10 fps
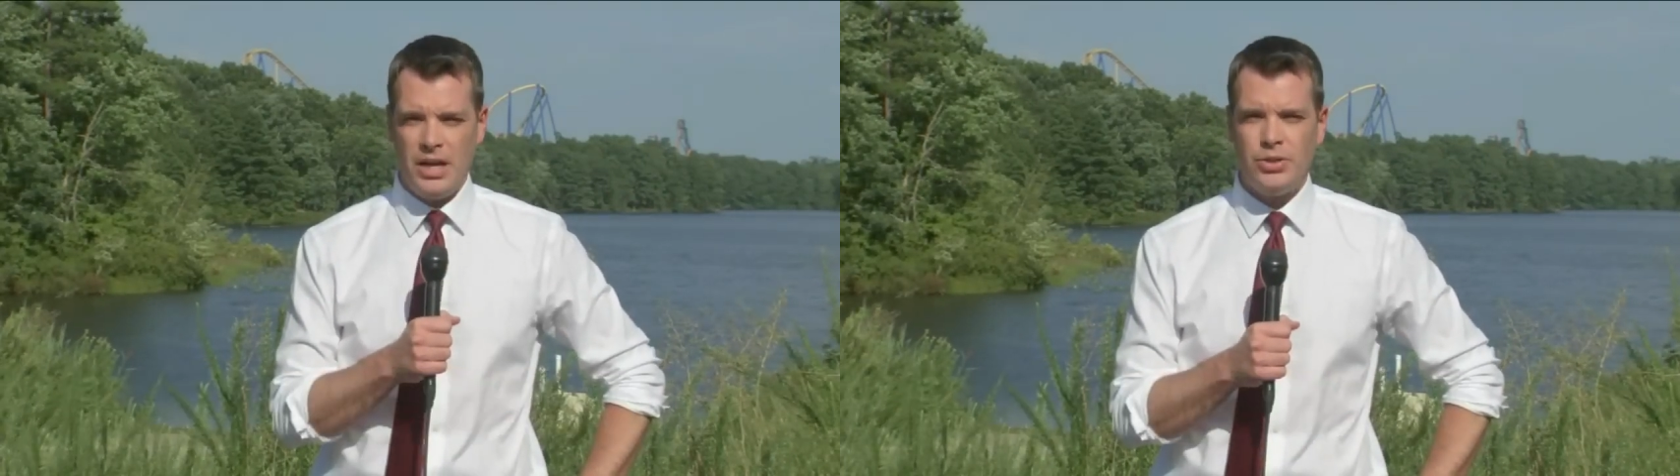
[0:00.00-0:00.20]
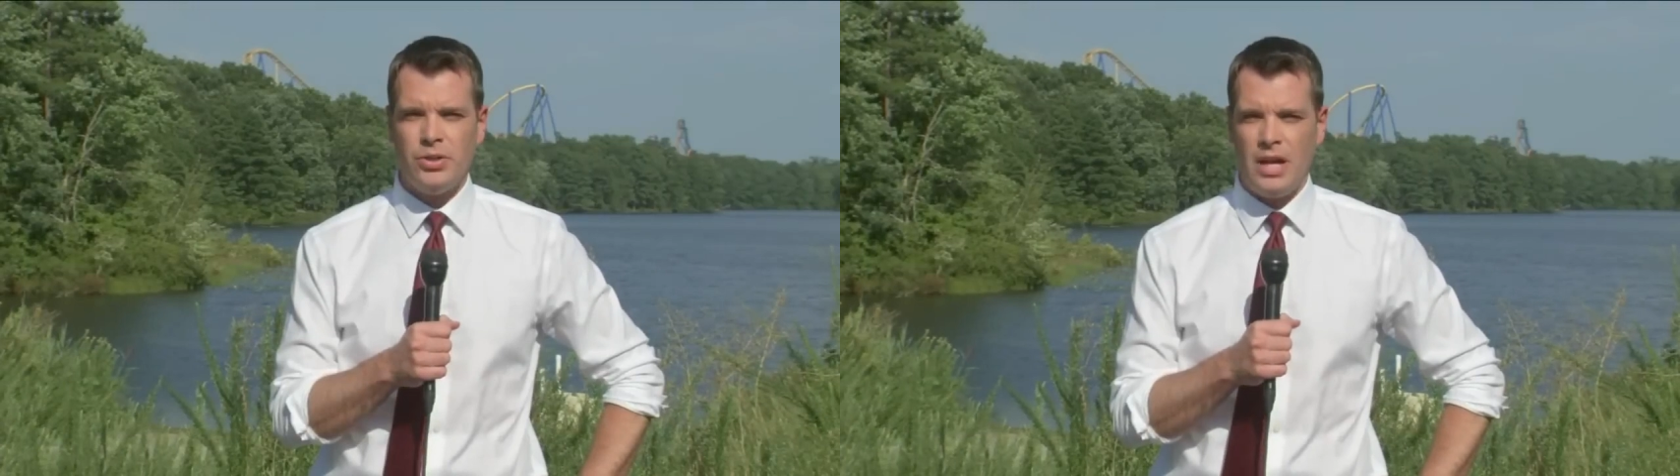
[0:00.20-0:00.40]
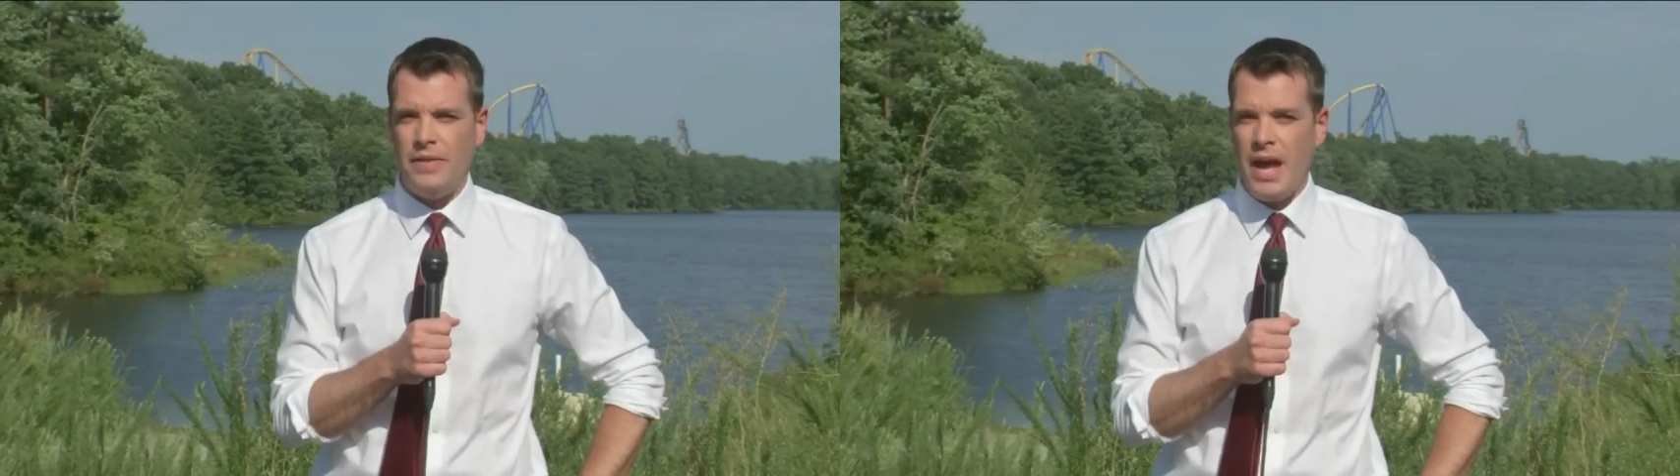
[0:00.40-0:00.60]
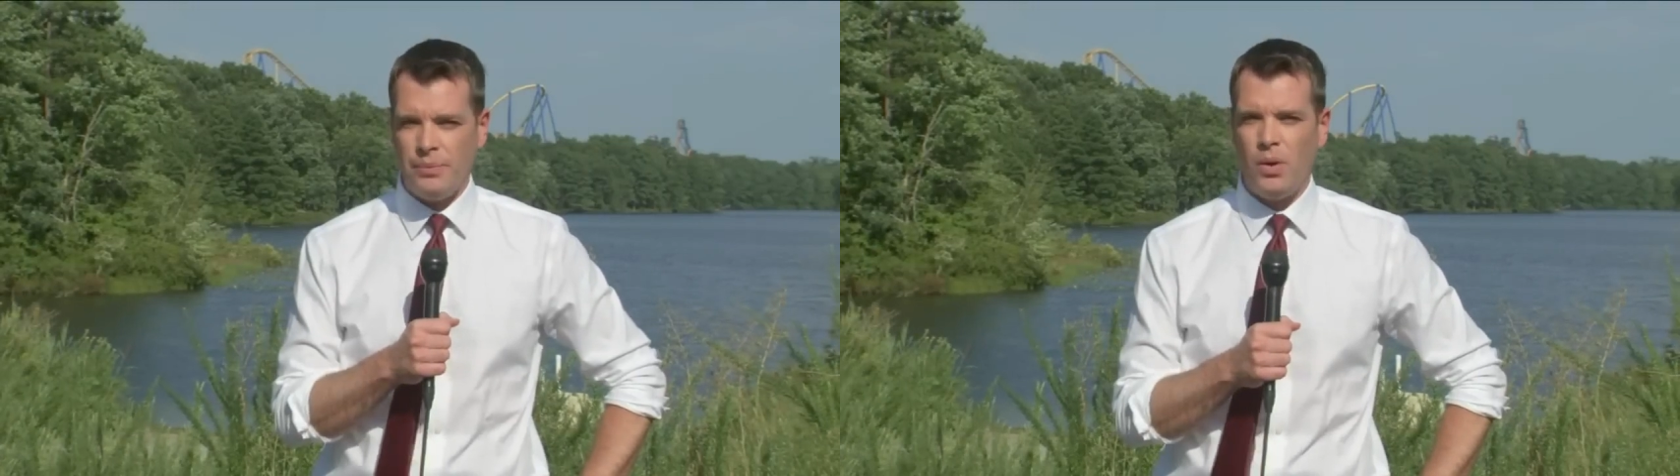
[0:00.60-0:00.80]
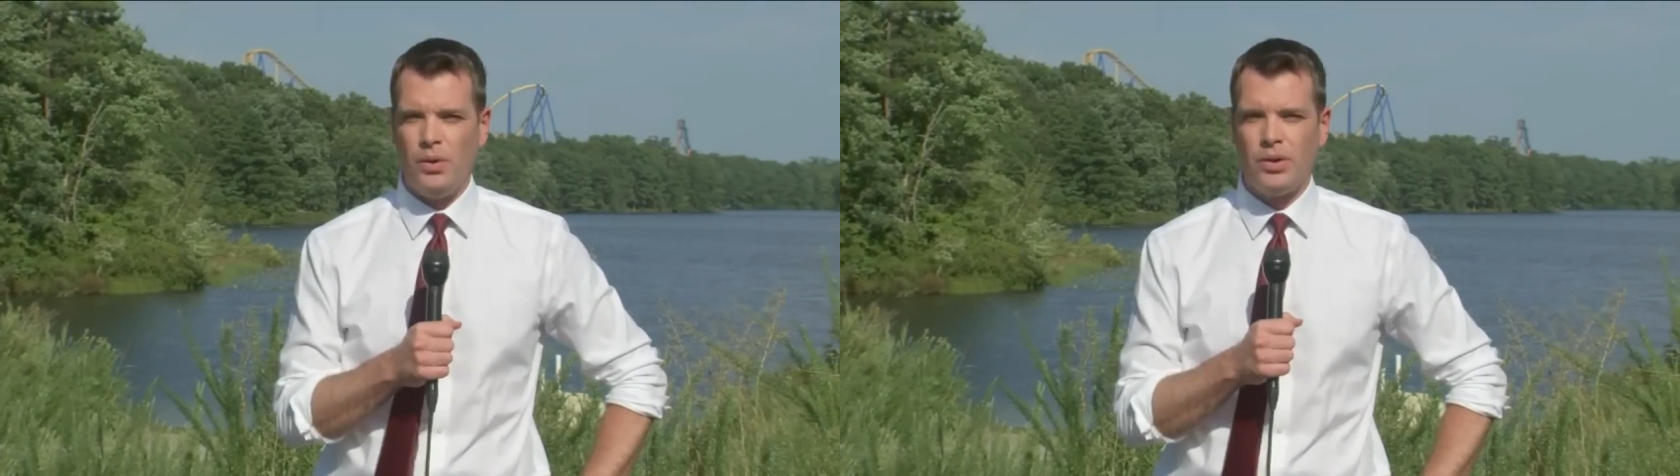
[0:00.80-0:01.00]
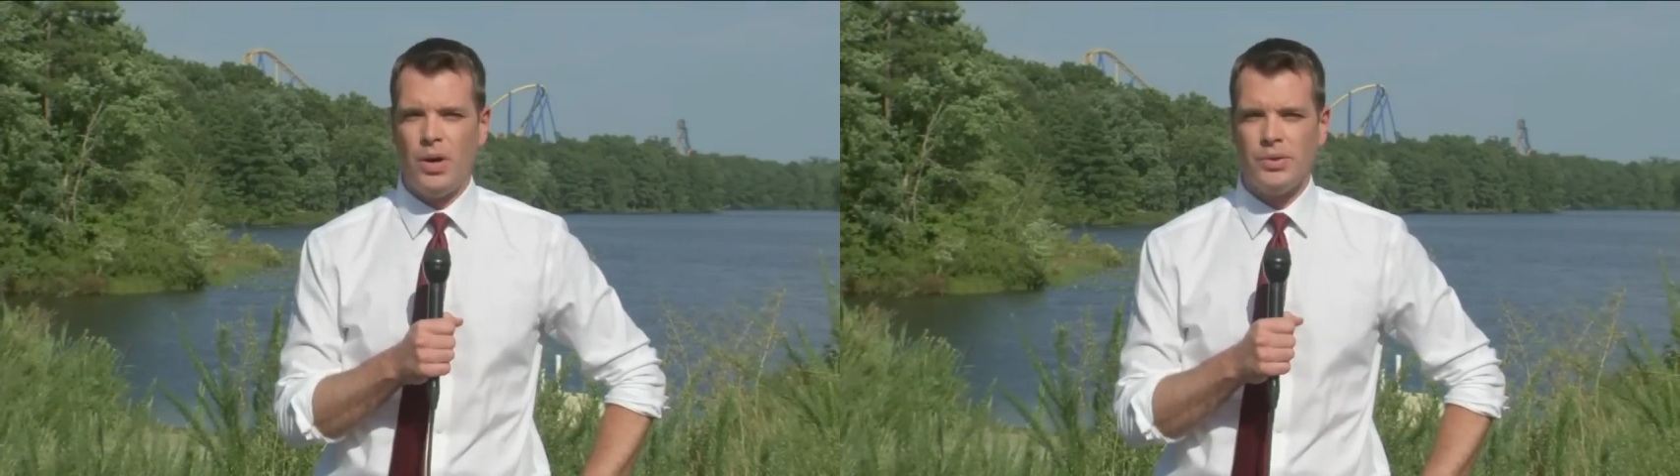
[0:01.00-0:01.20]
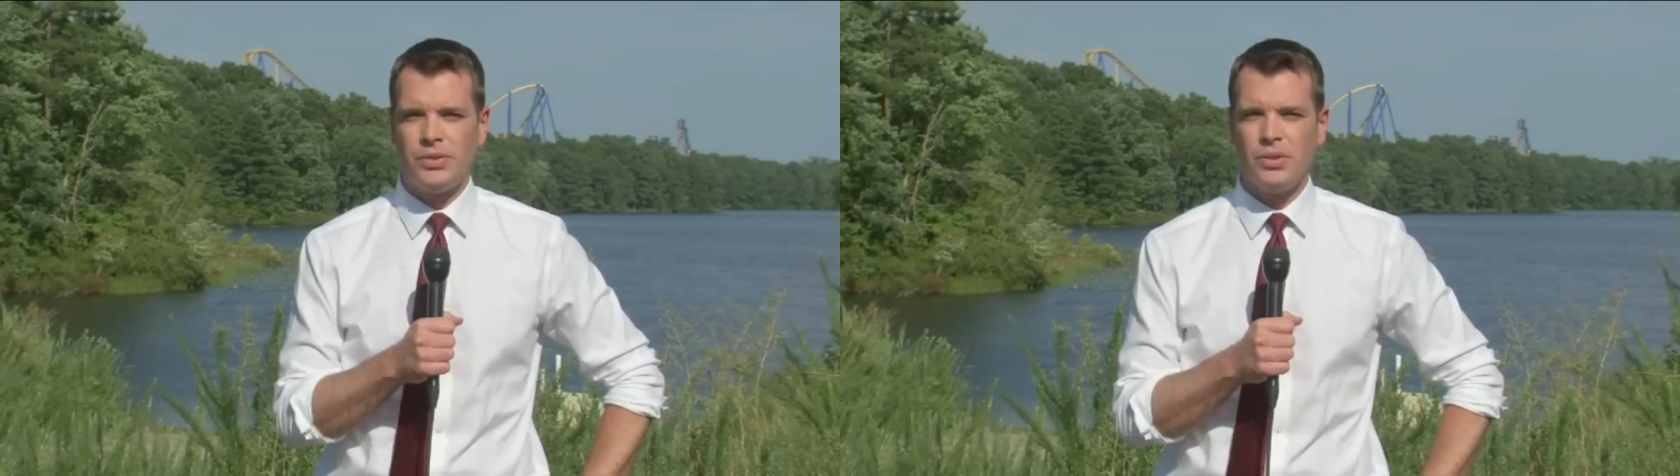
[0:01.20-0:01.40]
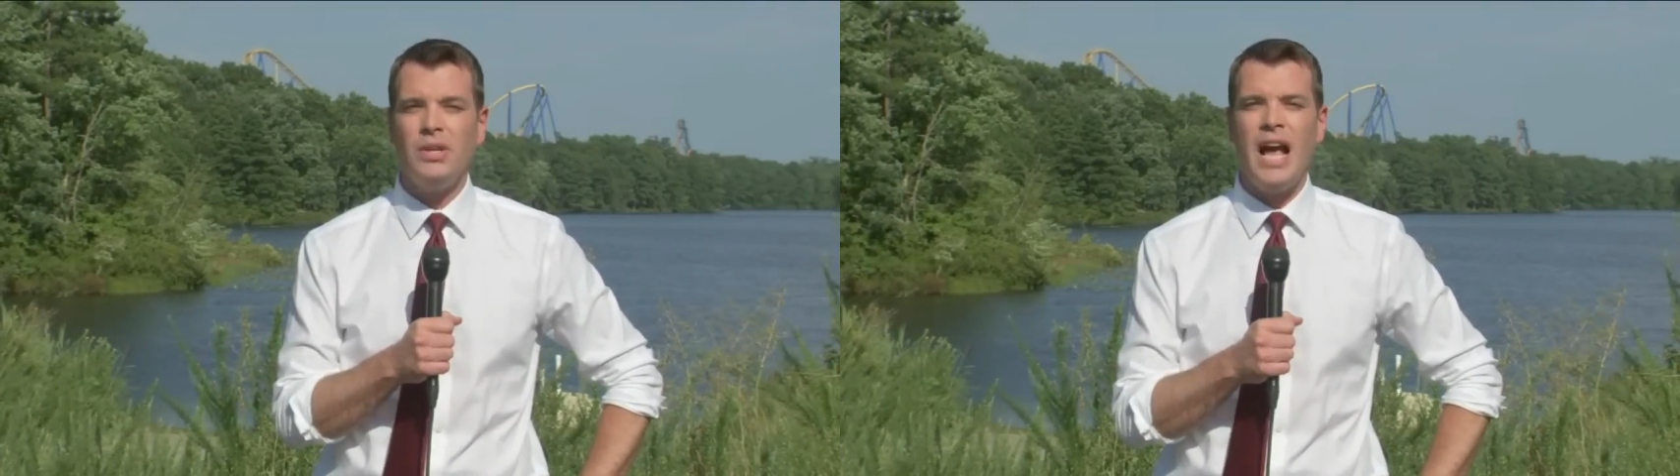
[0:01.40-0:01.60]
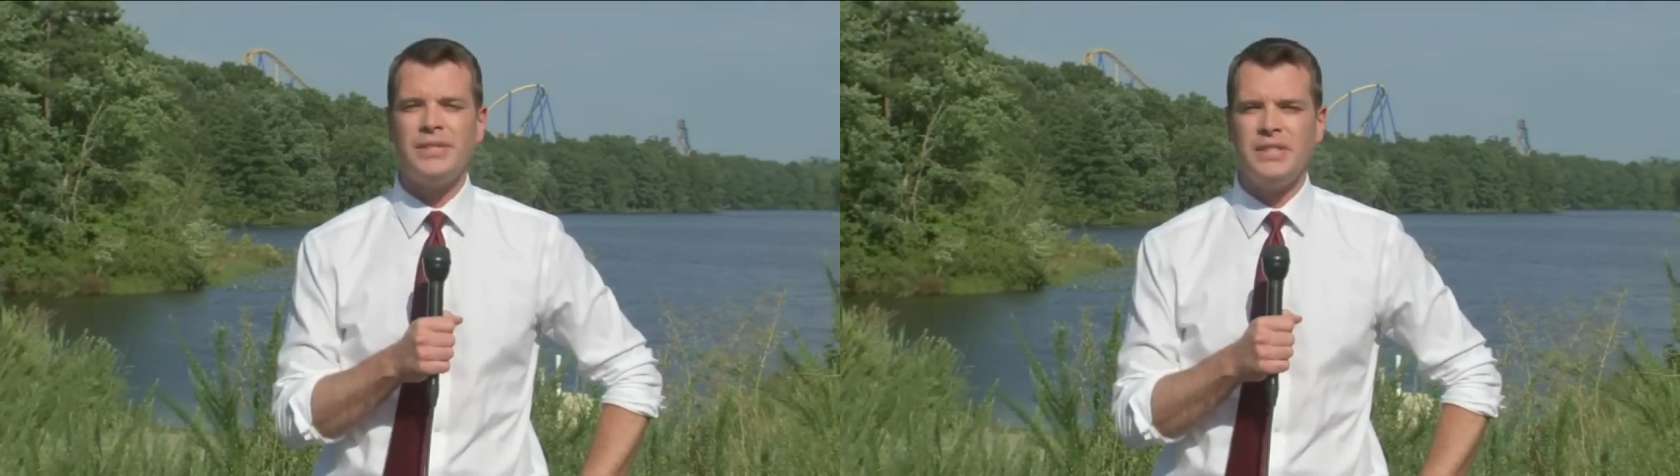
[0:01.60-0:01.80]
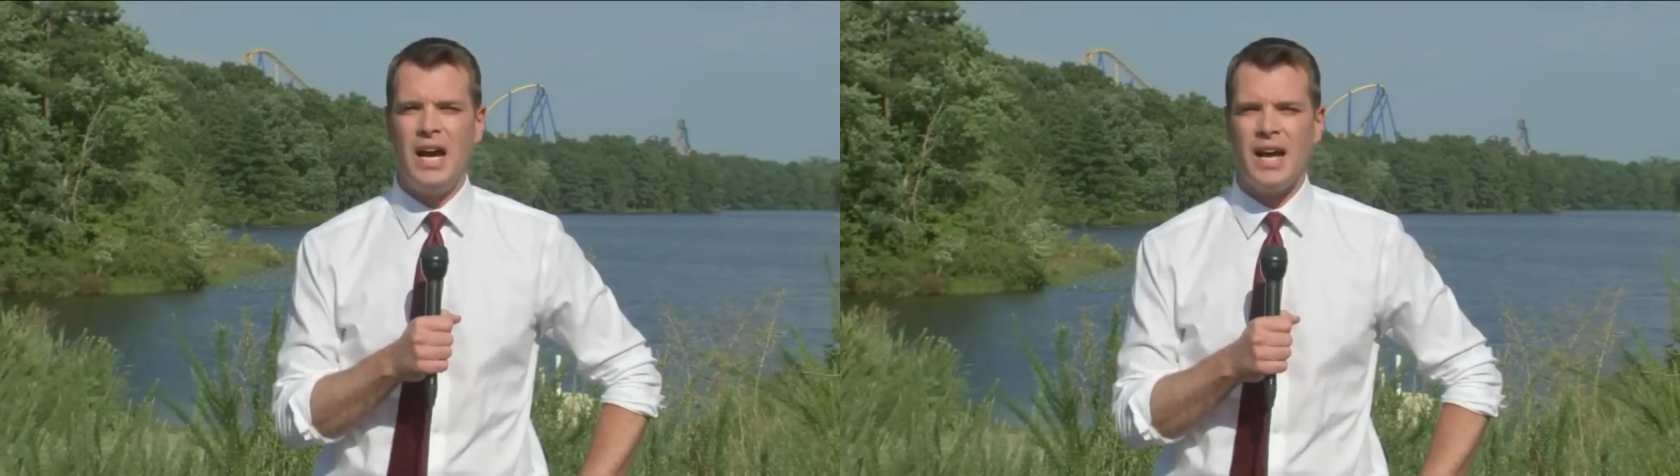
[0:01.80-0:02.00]
injured on that roller coaster
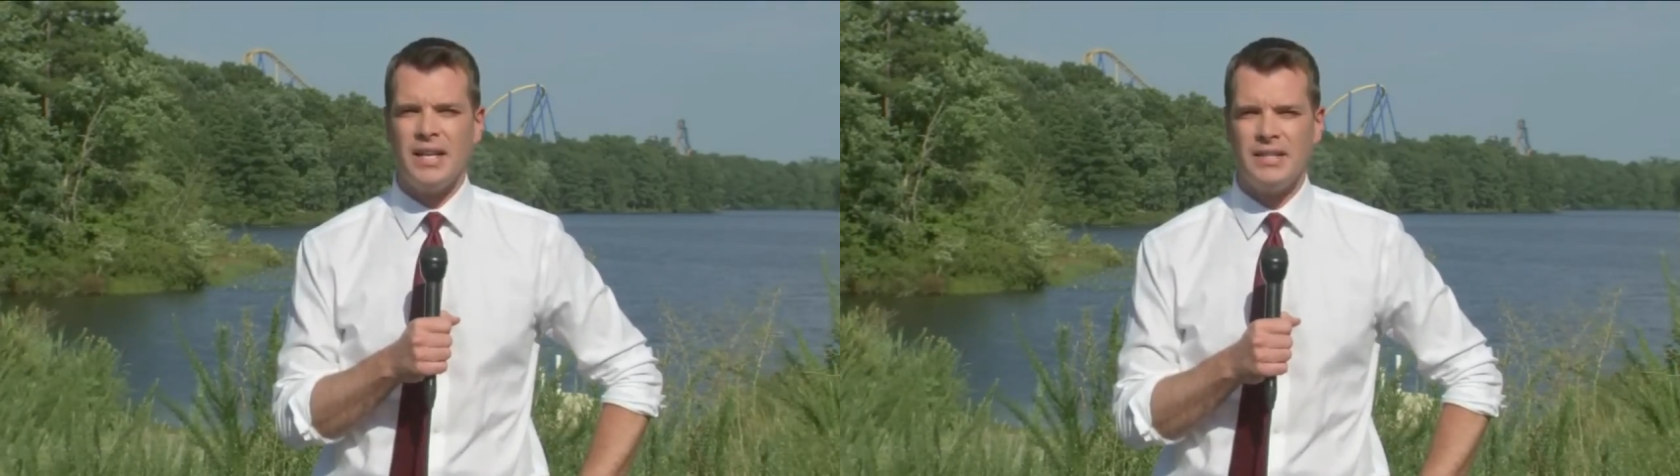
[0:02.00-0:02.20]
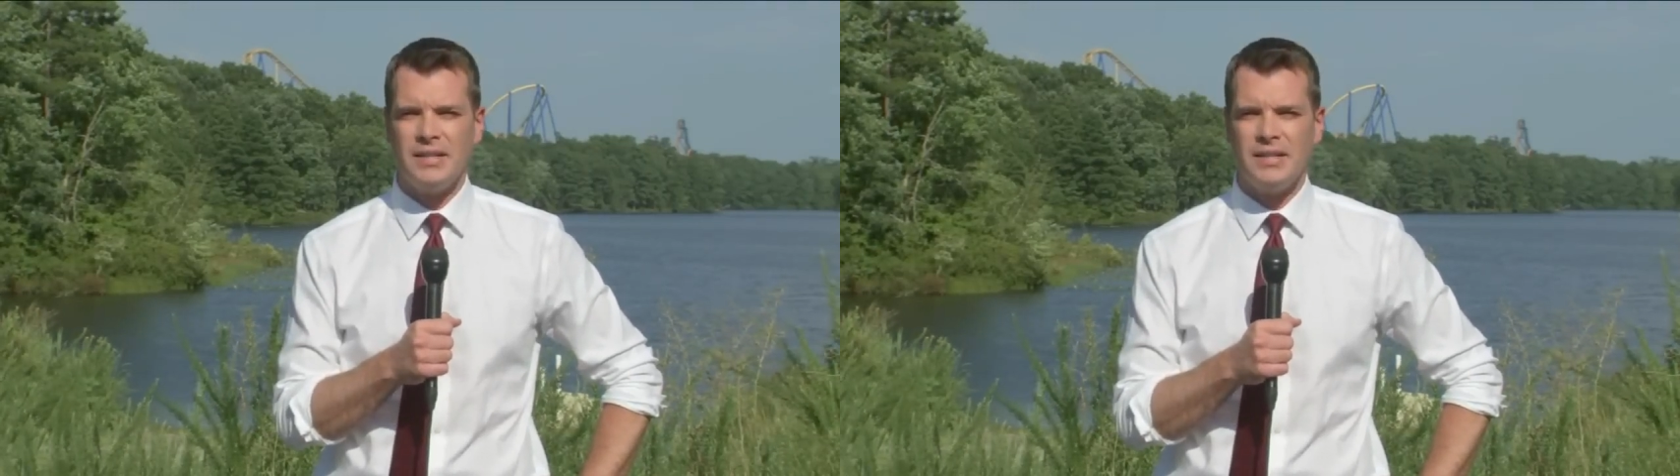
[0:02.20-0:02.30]
last night